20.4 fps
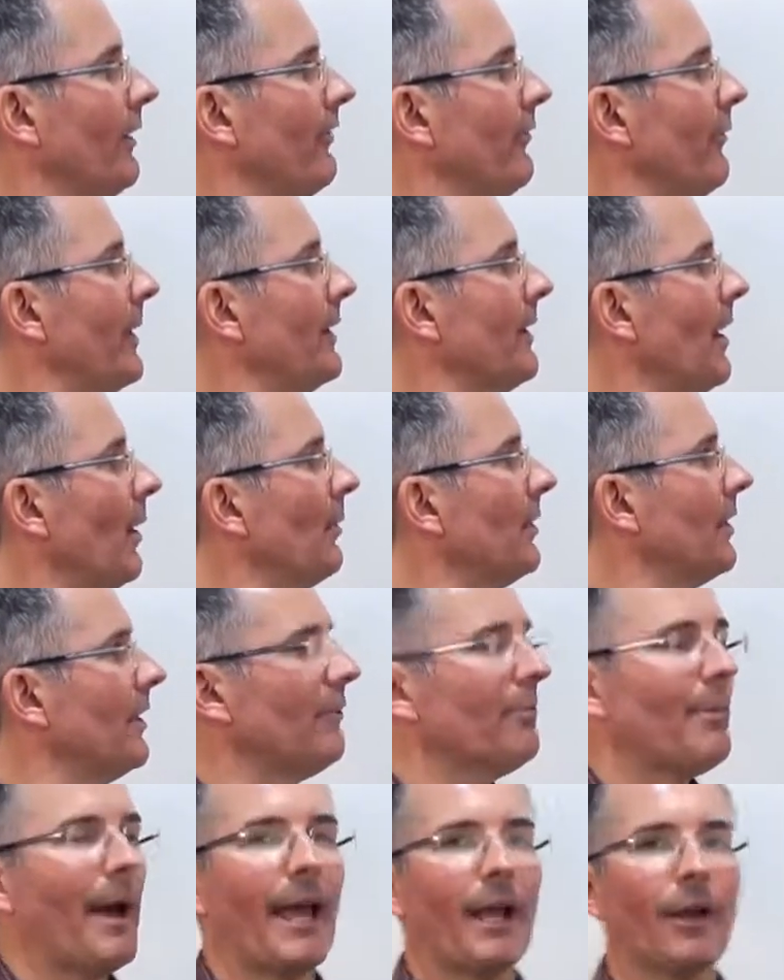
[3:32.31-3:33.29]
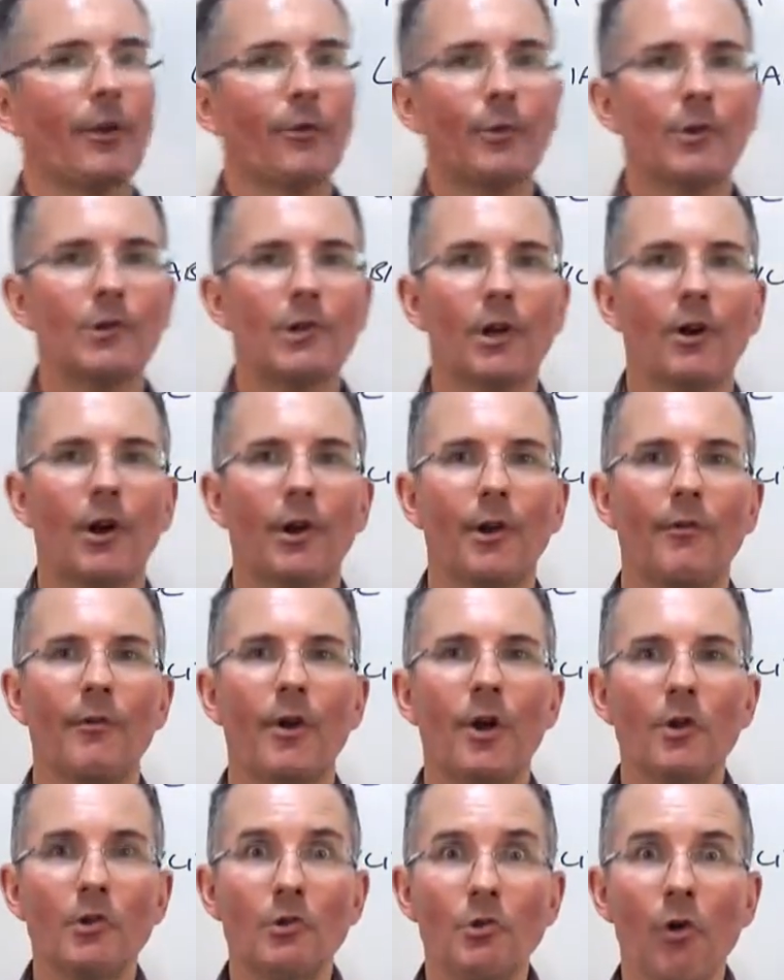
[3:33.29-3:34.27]
So you end up with these banks which are kind
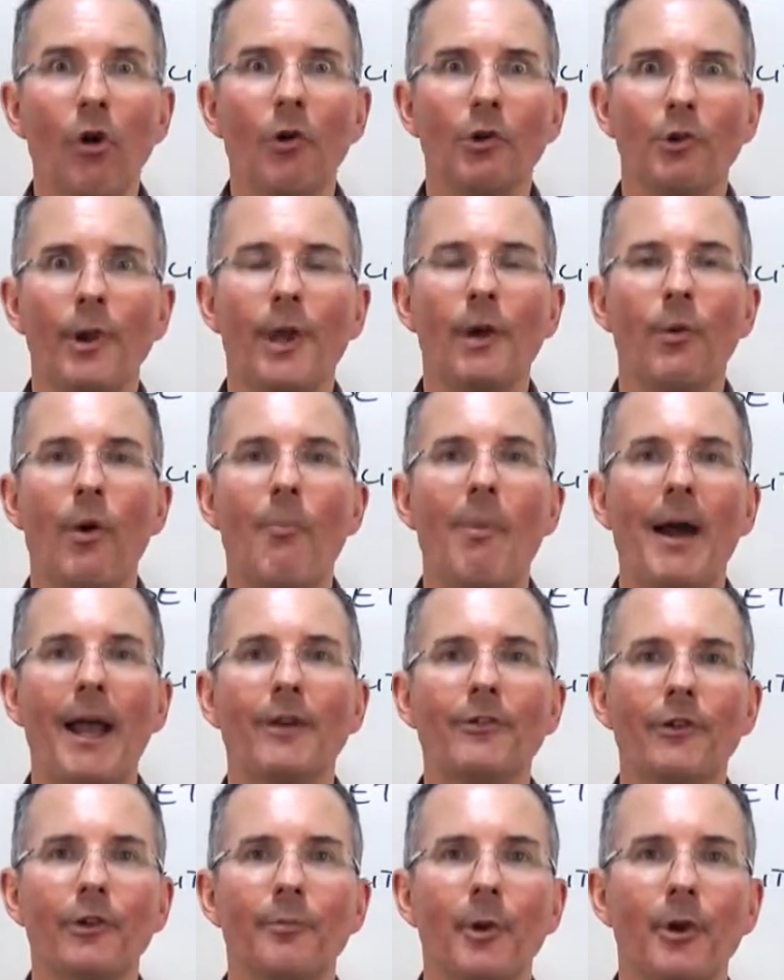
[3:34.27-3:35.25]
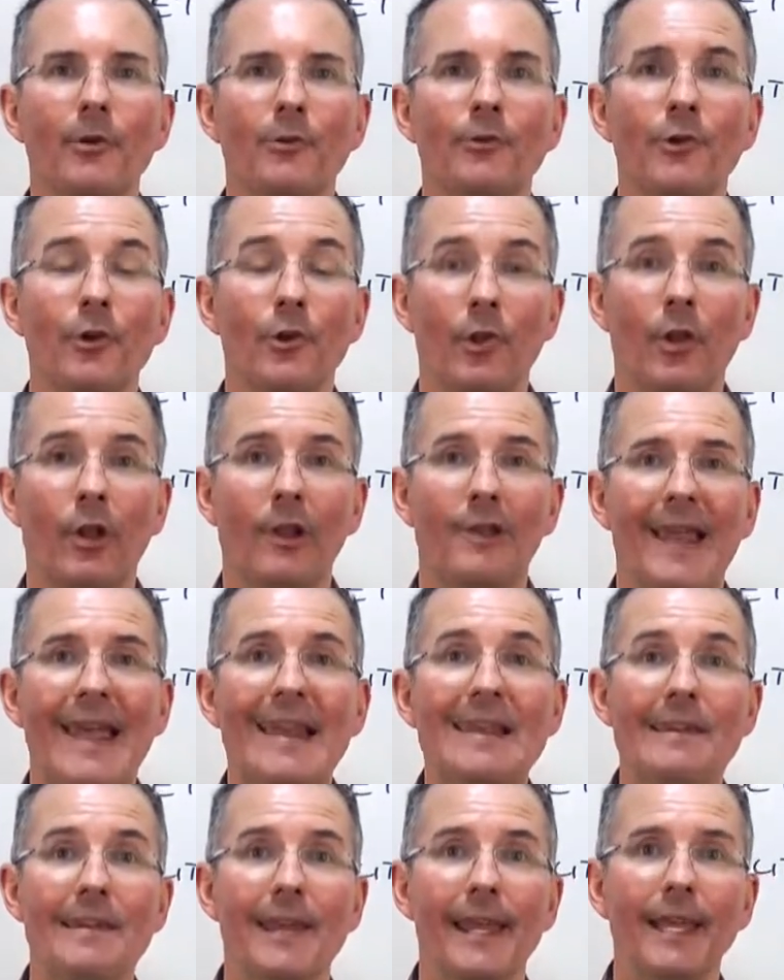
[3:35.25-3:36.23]
of not doing what banks are supposed to do, not
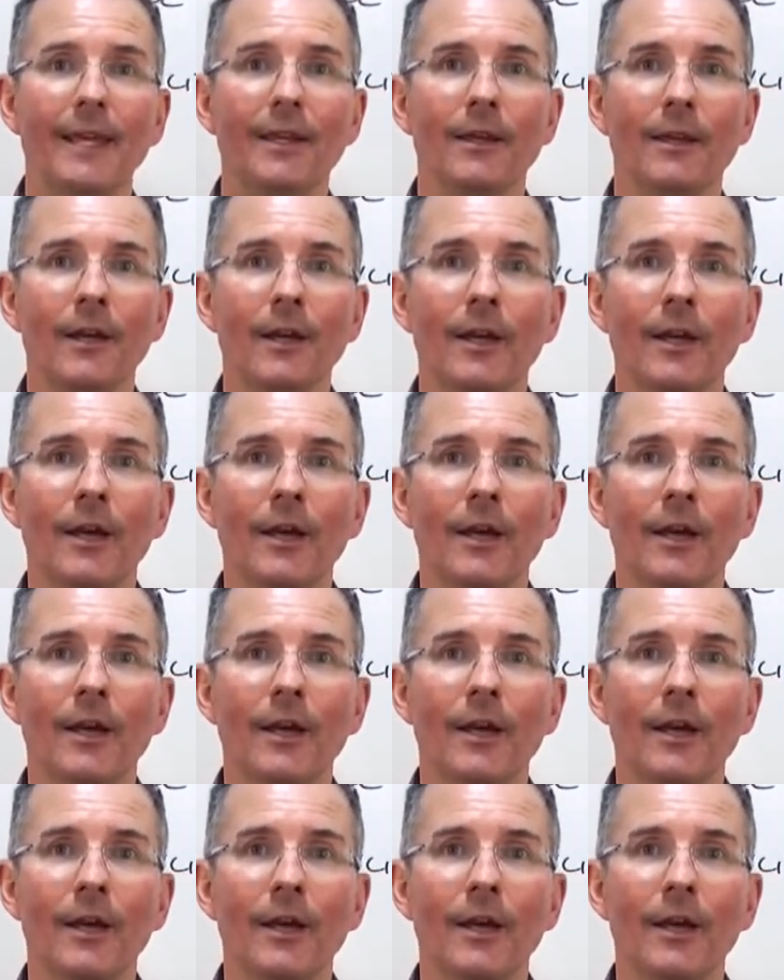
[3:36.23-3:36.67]
lending,